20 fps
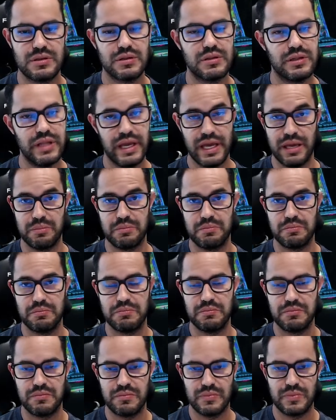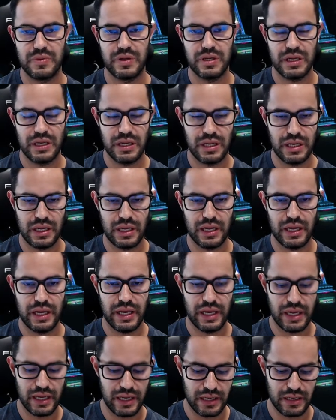name.
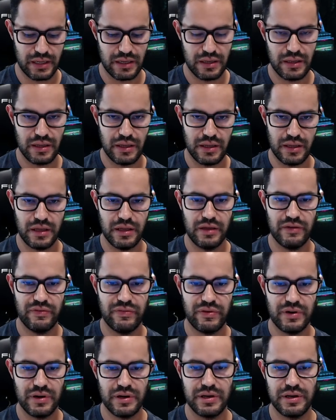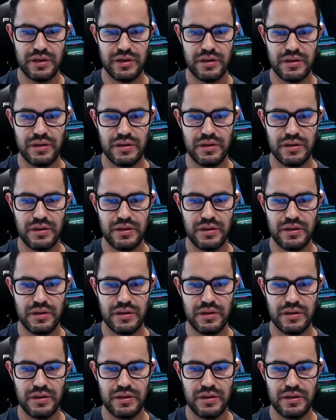And if I